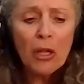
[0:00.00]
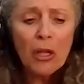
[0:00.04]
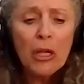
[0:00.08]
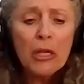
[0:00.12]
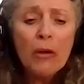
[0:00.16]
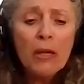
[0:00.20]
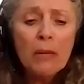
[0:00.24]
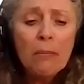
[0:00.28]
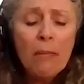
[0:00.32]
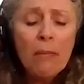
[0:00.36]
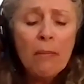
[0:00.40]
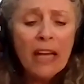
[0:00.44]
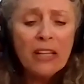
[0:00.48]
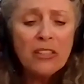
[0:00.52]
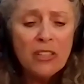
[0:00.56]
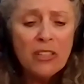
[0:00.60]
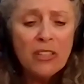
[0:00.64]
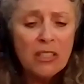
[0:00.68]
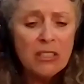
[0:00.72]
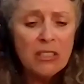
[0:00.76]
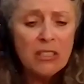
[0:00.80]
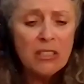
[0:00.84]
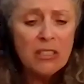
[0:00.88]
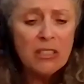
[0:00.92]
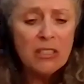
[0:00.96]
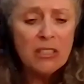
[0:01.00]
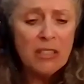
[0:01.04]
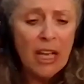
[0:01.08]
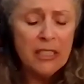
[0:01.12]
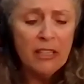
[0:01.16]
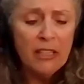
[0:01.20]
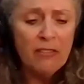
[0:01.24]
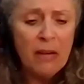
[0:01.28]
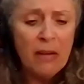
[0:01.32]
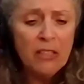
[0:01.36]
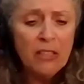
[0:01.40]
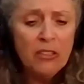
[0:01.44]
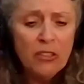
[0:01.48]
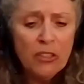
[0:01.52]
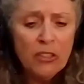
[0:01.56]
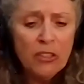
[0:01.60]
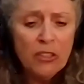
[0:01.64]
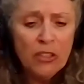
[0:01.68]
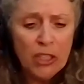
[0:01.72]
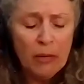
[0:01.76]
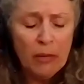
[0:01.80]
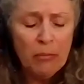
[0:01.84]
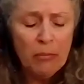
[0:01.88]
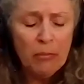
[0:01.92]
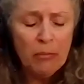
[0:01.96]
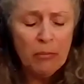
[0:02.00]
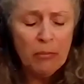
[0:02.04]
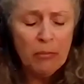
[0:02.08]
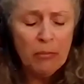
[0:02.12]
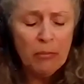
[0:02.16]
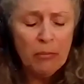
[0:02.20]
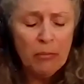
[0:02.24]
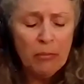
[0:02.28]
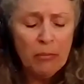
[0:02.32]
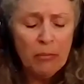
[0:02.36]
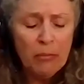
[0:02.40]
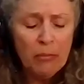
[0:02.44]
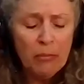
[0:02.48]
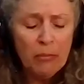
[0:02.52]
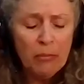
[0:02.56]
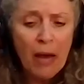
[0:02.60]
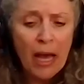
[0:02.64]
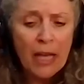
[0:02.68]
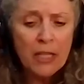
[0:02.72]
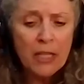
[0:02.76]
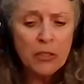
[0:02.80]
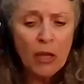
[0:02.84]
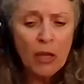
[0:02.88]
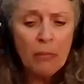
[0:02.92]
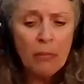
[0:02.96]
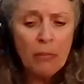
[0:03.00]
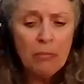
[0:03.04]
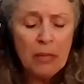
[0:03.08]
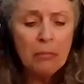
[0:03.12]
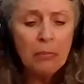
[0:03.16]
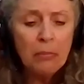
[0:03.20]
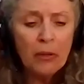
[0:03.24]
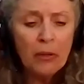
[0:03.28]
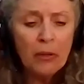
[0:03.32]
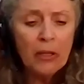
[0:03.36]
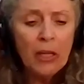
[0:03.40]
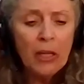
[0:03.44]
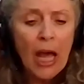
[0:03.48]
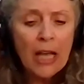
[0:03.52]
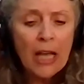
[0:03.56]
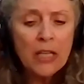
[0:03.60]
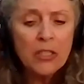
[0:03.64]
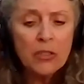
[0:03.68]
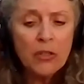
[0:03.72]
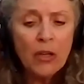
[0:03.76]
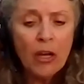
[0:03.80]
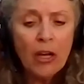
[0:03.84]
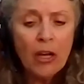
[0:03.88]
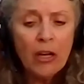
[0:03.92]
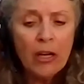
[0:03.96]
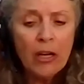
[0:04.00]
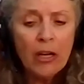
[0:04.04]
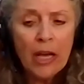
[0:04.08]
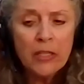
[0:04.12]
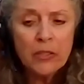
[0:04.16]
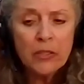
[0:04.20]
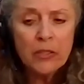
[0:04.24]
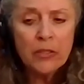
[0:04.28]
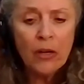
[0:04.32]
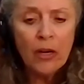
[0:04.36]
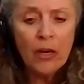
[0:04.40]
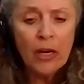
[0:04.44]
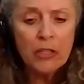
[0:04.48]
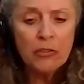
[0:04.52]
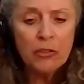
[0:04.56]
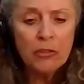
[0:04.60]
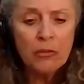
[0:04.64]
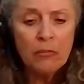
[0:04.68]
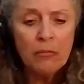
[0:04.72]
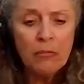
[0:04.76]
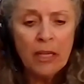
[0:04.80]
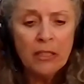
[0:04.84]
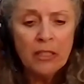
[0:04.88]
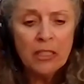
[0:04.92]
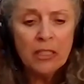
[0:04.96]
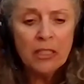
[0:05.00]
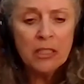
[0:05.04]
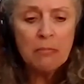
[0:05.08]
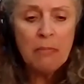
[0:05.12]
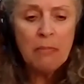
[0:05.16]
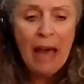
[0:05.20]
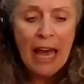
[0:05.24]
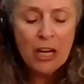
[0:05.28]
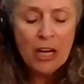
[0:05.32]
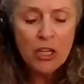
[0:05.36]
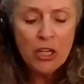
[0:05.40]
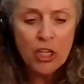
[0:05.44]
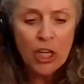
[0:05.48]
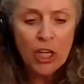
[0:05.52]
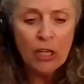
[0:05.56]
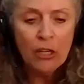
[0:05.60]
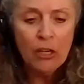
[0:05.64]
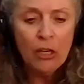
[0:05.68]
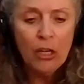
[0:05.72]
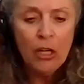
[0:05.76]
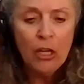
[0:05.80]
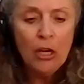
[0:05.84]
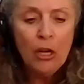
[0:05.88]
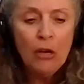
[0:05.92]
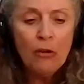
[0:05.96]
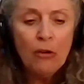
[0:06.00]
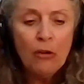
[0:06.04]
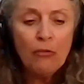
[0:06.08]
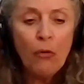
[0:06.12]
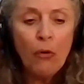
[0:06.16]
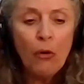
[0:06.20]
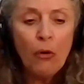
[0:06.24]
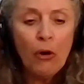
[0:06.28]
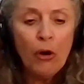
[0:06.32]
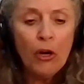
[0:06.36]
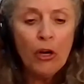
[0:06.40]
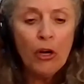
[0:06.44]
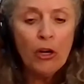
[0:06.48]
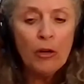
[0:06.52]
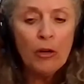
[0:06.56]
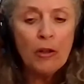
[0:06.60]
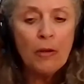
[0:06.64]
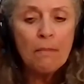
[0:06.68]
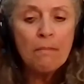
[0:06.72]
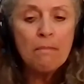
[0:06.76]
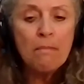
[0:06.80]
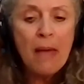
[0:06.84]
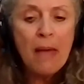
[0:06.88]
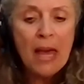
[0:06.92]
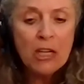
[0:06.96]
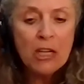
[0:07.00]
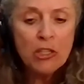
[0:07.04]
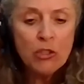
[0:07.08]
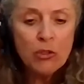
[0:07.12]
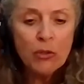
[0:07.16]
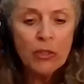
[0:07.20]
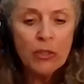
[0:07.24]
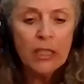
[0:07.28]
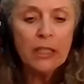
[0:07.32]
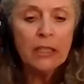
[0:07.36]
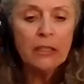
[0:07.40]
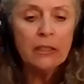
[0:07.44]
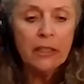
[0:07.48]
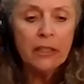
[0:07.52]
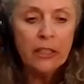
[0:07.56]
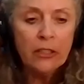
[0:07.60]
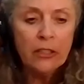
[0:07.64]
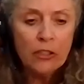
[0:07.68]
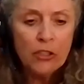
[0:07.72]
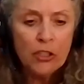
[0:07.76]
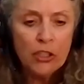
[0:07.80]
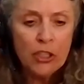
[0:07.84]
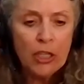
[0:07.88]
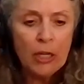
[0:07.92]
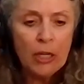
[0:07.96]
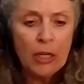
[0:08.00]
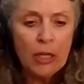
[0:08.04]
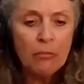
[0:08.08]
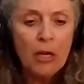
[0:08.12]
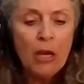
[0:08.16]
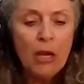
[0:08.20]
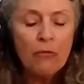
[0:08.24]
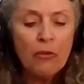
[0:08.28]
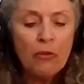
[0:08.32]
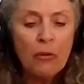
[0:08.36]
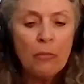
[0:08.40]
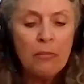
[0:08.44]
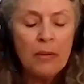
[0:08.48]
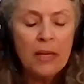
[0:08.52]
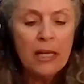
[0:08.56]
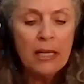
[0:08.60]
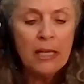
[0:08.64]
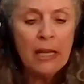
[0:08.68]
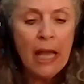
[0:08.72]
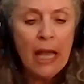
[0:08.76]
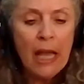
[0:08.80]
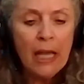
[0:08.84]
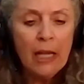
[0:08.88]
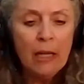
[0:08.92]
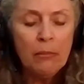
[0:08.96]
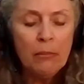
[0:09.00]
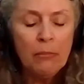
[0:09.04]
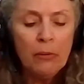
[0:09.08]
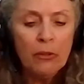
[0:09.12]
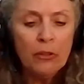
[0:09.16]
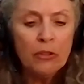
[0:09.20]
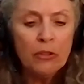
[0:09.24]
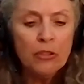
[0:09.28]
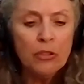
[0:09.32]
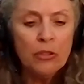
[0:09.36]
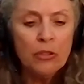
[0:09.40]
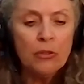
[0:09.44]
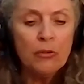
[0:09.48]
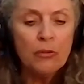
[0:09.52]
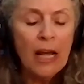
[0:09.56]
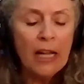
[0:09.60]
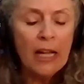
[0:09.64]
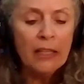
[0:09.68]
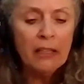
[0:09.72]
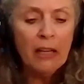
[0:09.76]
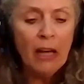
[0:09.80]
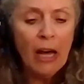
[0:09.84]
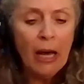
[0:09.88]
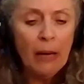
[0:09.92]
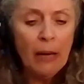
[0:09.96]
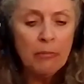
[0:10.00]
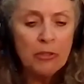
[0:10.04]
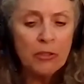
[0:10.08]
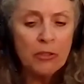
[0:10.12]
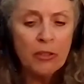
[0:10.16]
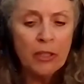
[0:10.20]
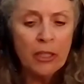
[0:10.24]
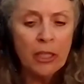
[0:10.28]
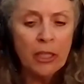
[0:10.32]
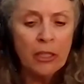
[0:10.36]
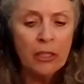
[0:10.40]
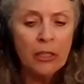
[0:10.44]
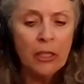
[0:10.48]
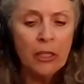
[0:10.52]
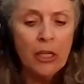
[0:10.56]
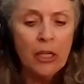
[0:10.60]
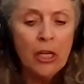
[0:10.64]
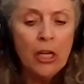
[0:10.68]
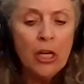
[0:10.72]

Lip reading: going back to this idea of mentorship, I saw a tremendous passion for mentoring leadership, for being able to helicopter in,